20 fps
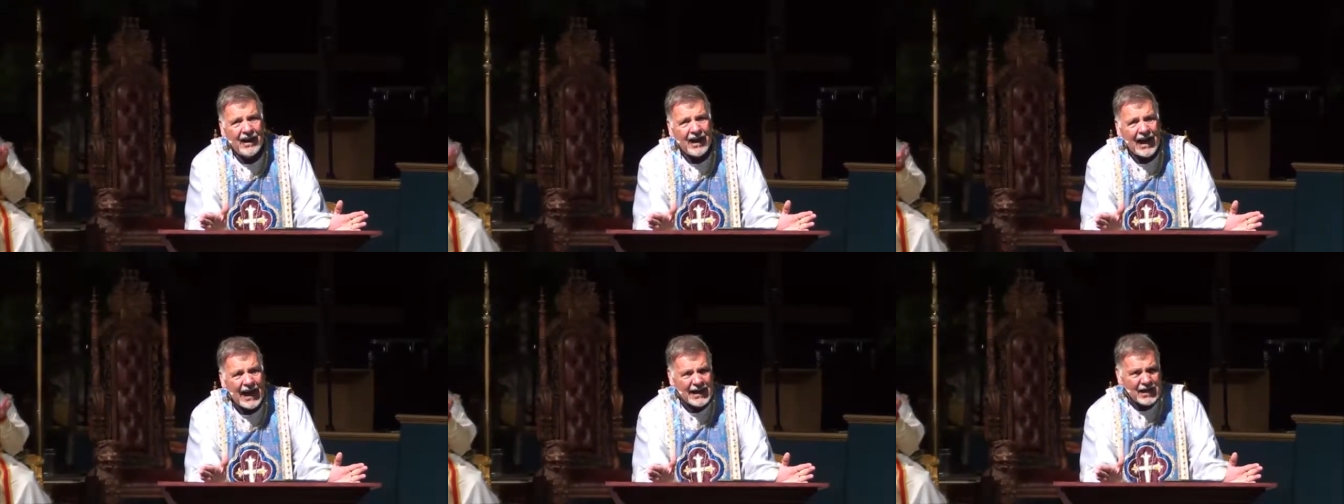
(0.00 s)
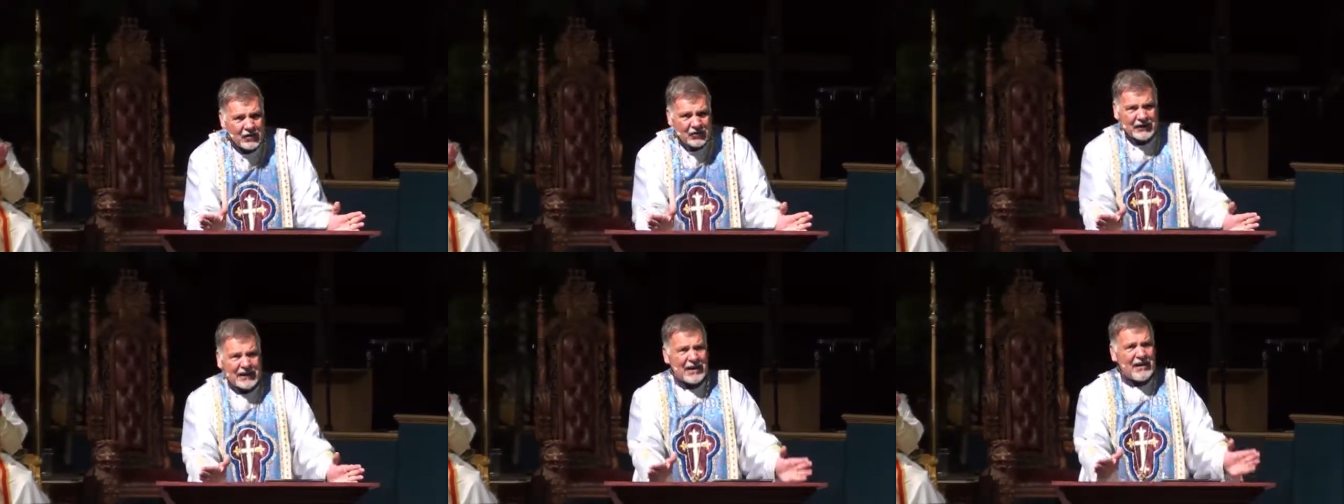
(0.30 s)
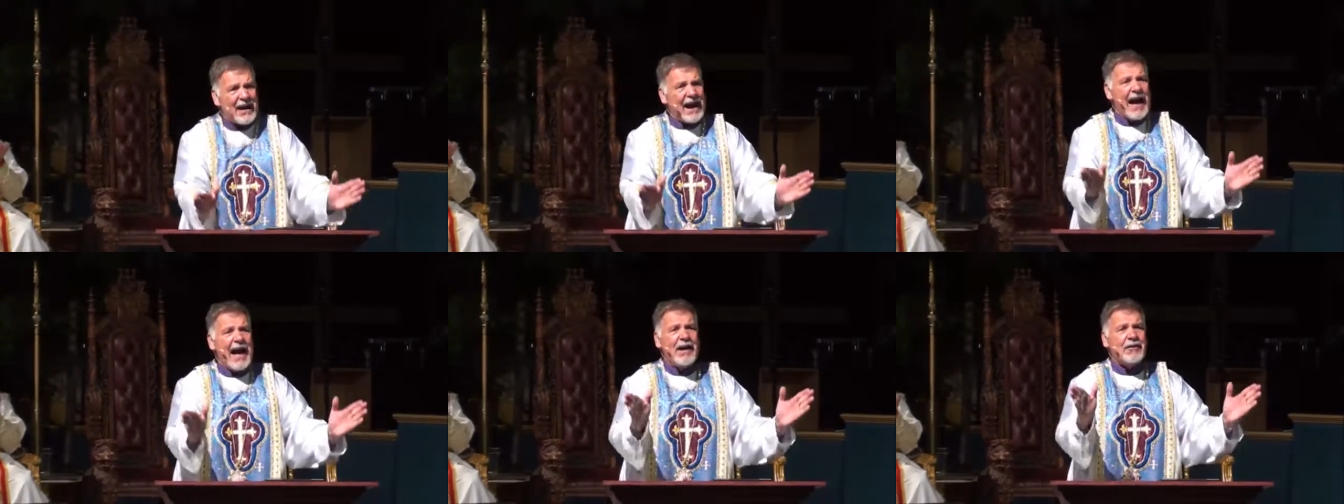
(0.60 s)
I don't
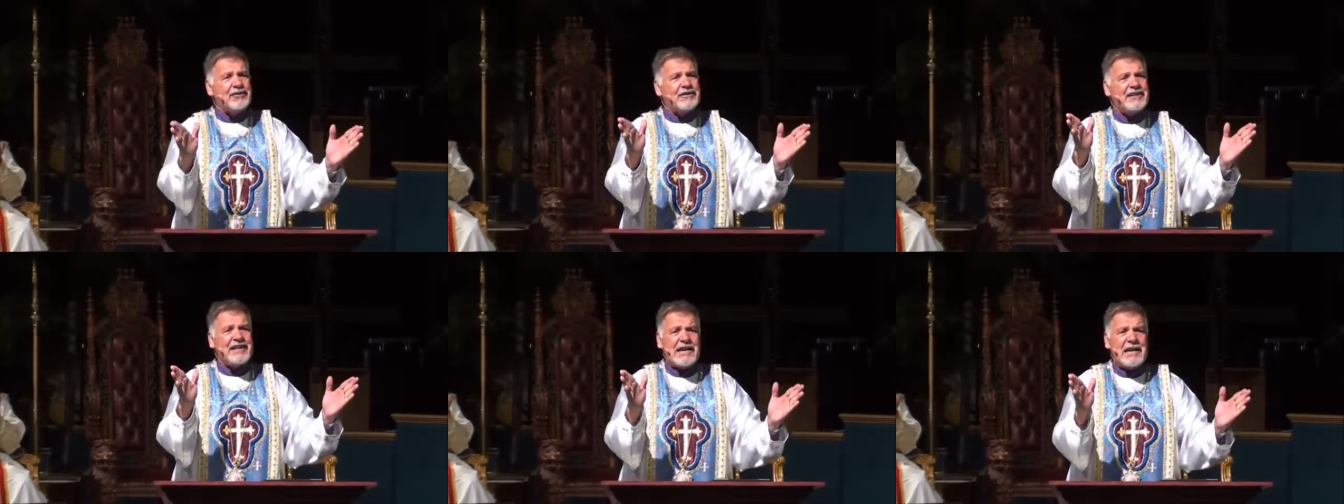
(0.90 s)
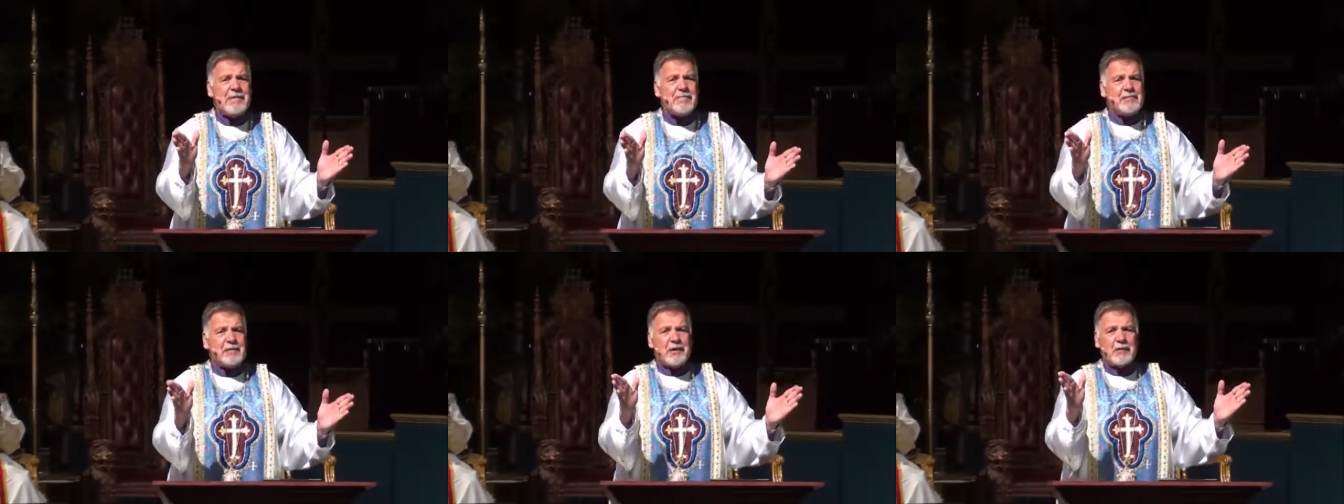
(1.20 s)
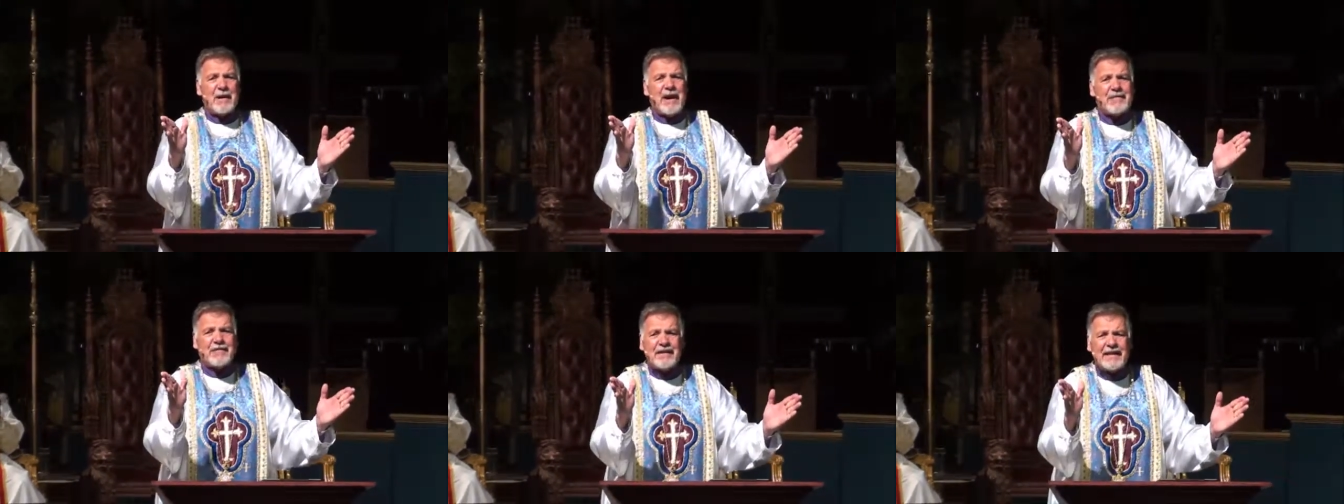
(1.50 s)
care how deep the
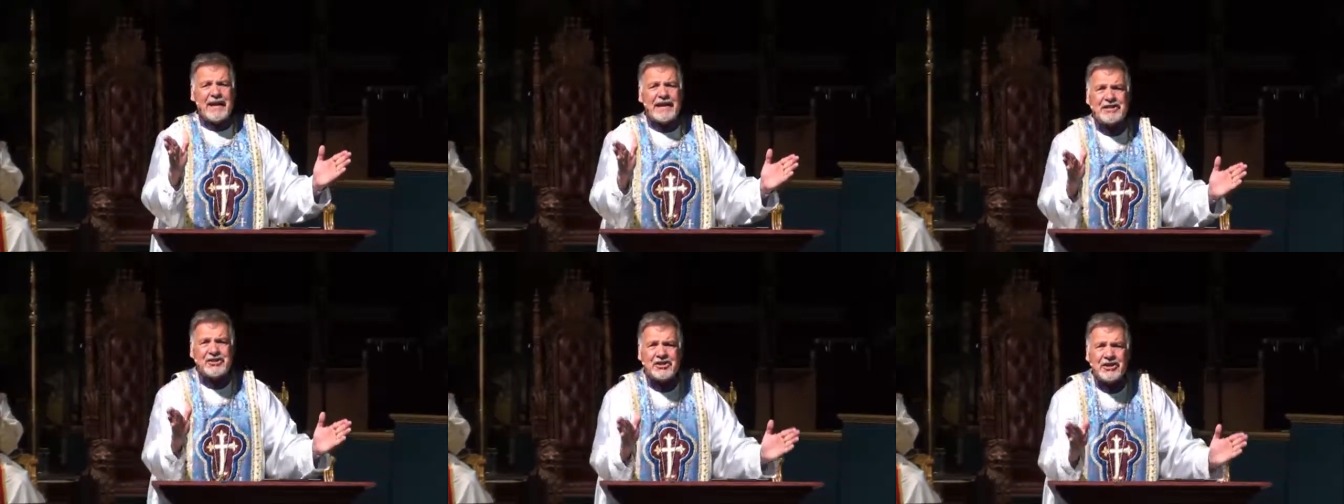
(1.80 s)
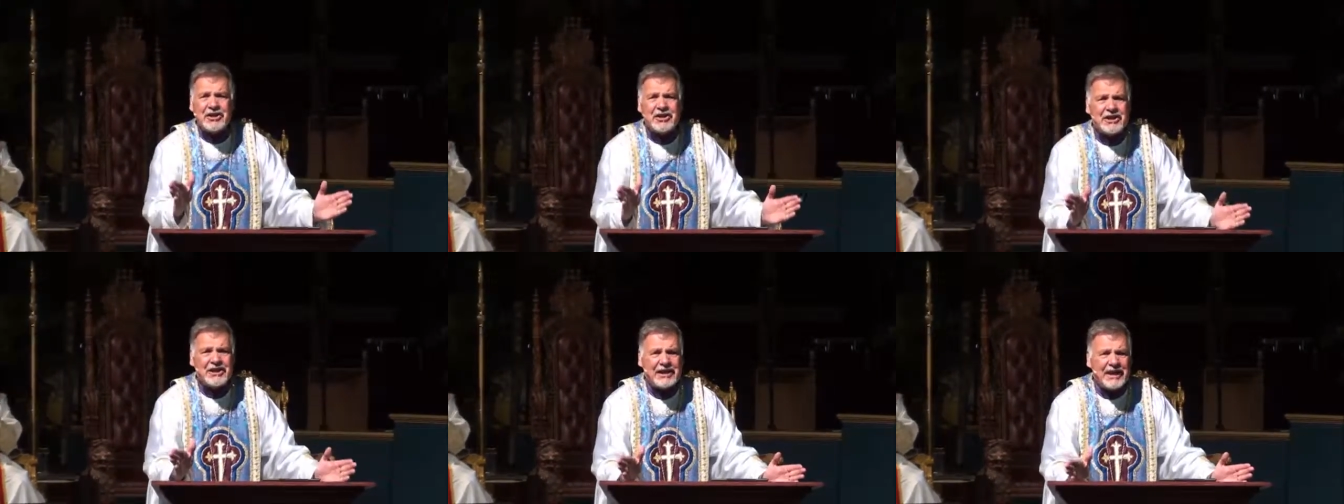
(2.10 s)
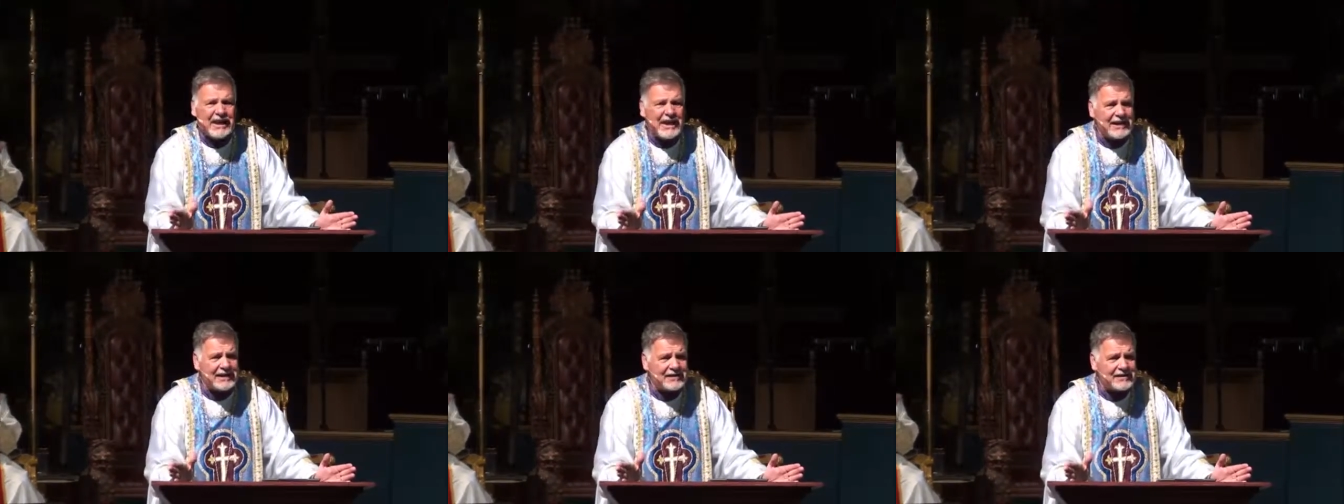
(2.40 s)
revelation
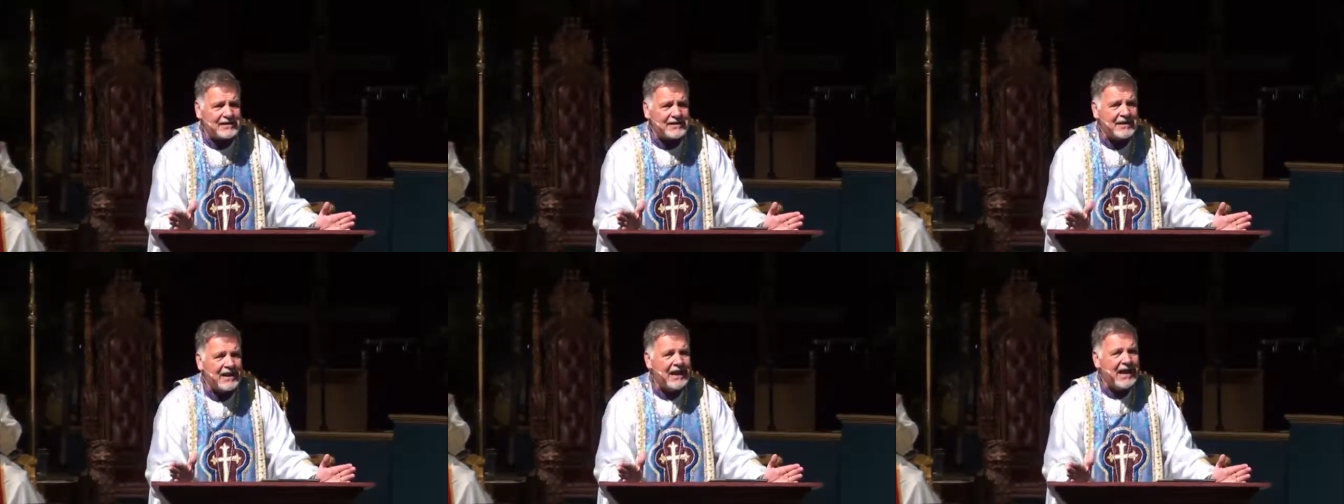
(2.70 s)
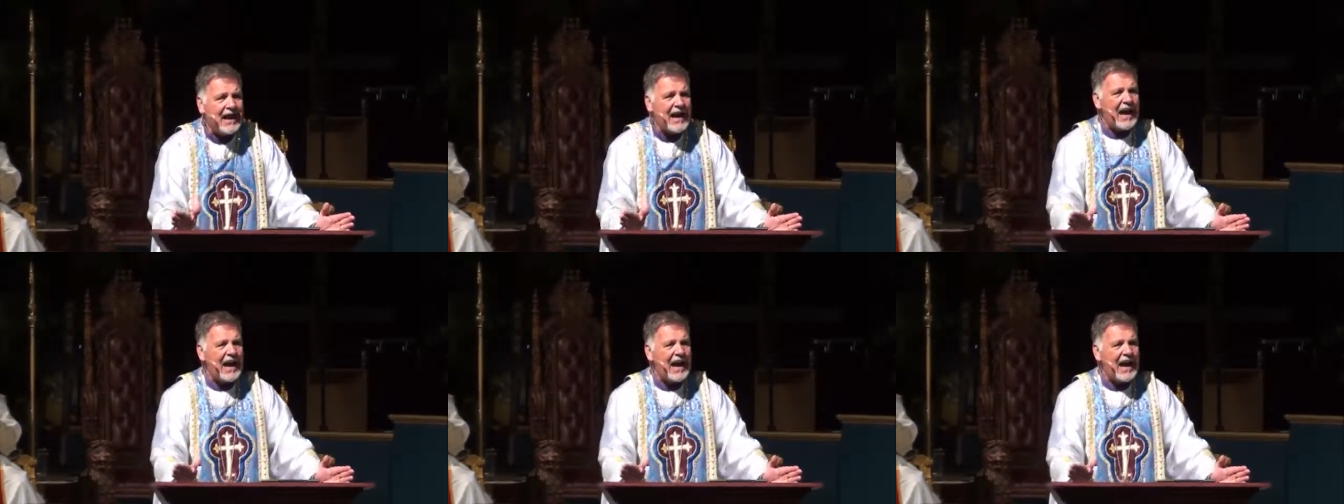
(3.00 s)
gets.